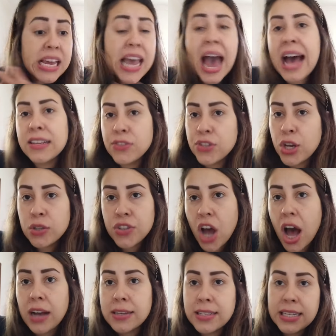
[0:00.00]
It has no
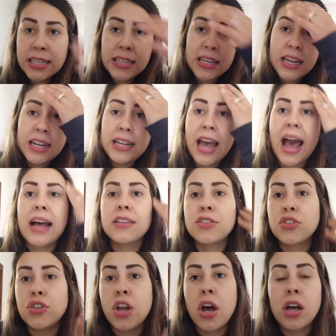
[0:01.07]
toxin, it
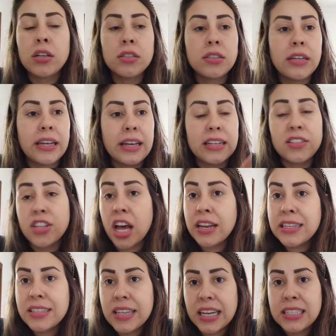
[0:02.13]
has none, like, it's not
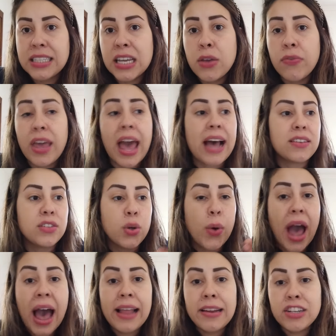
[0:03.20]
addictive, it has no
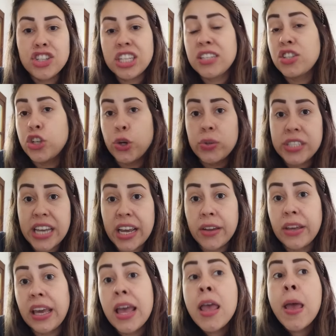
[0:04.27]
allergens, no
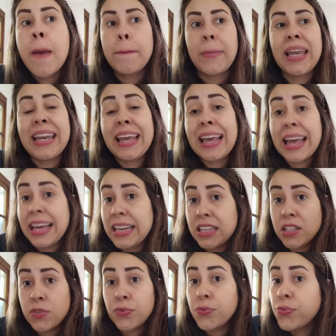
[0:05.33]
dairy, meaning it
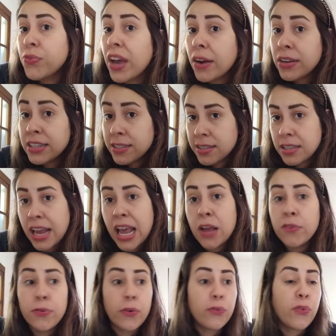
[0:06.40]
is very
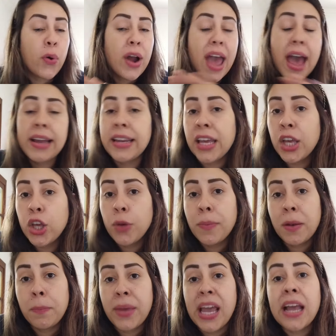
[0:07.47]
safe for any
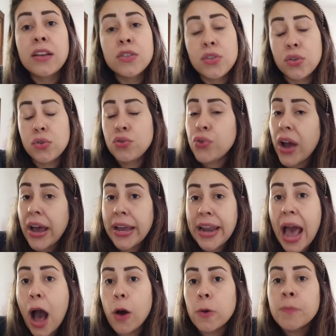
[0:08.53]
human being to try
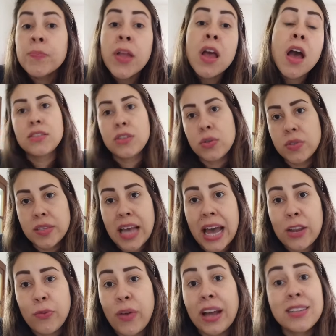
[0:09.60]
it out. It has no
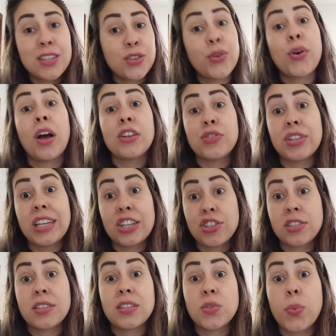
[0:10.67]
side effects and no
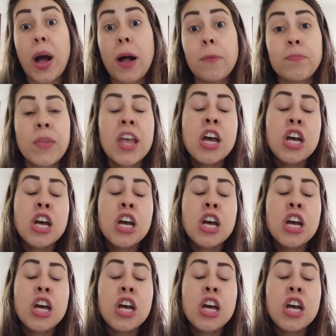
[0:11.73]
contradictions as well.